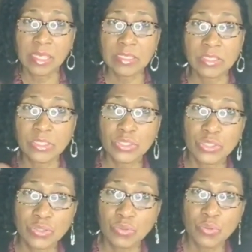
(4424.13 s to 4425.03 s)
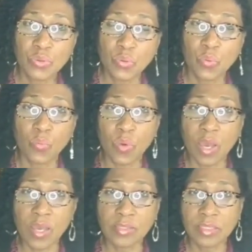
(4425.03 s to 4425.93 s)
to do
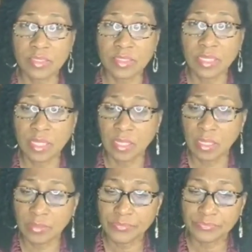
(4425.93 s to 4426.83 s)
what the